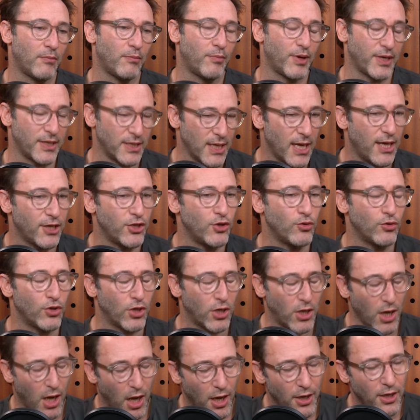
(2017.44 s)
But yeah, you
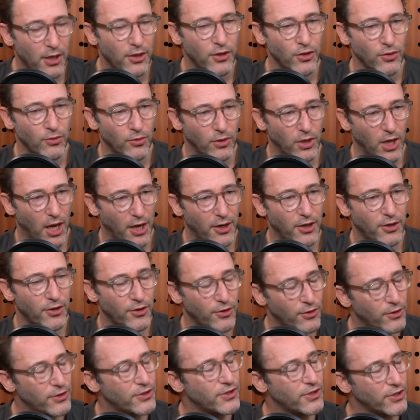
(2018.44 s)
gotta
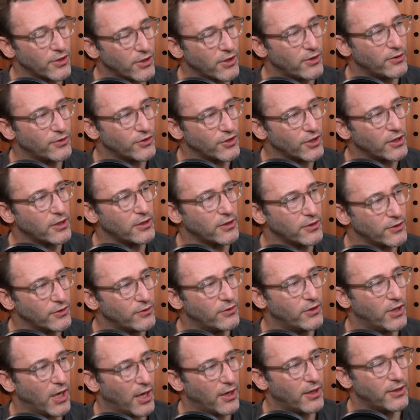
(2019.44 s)
nurse the culture.
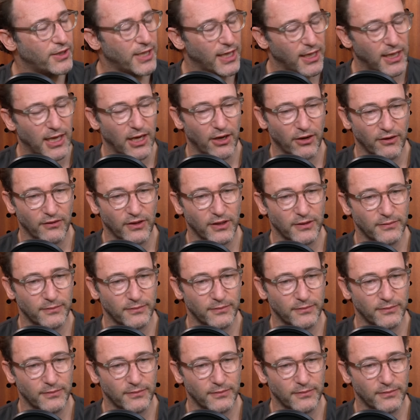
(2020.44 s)
You gotta take care of it.